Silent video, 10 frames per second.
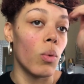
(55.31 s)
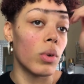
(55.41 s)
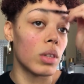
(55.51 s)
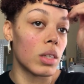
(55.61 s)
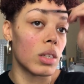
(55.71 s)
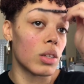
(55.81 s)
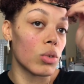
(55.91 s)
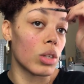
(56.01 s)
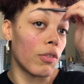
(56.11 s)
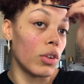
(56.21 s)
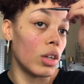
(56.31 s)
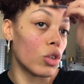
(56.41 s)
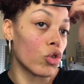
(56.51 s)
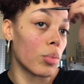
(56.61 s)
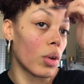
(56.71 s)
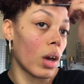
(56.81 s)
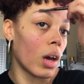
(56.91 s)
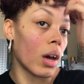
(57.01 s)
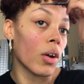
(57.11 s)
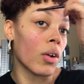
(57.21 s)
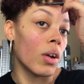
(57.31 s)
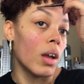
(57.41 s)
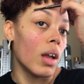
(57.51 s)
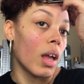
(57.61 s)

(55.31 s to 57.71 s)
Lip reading: with the scissors if you need to trim your hair.